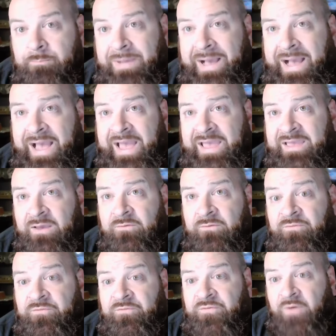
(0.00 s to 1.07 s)
the
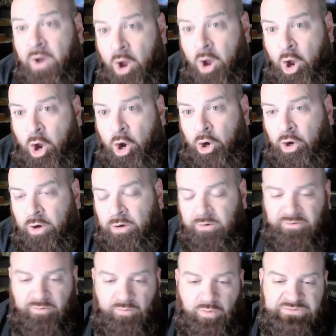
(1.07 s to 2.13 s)

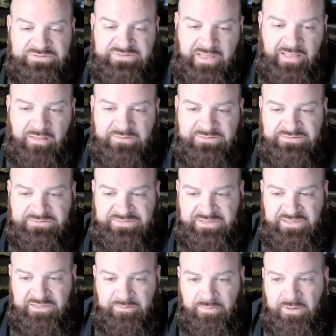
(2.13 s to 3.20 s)
most talented
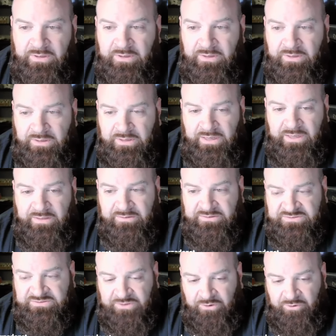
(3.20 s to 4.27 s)
team in
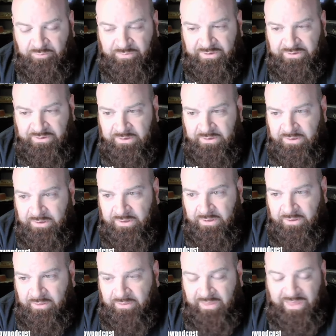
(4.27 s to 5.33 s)
this tournament.
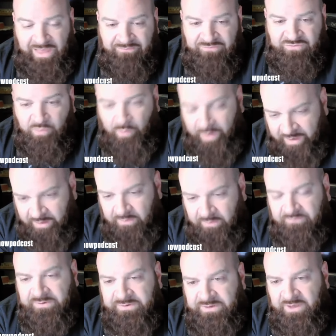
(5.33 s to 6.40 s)
They have
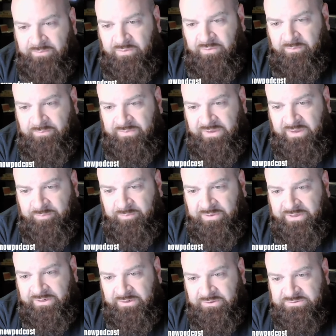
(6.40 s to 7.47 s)
12 WNBA
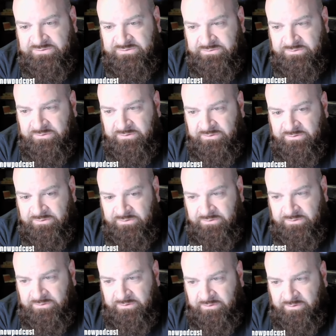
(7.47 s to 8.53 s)
players.
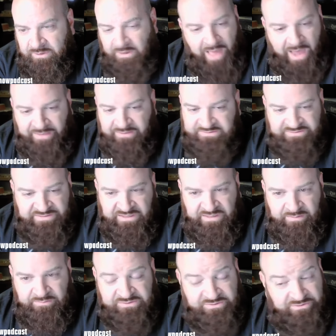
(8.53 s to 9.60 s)
A lot of these
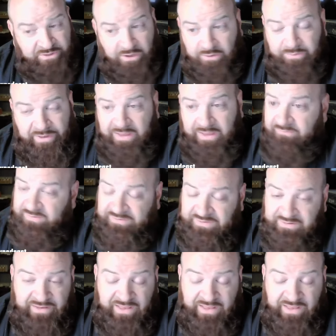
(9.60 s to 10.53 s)
teams didn't have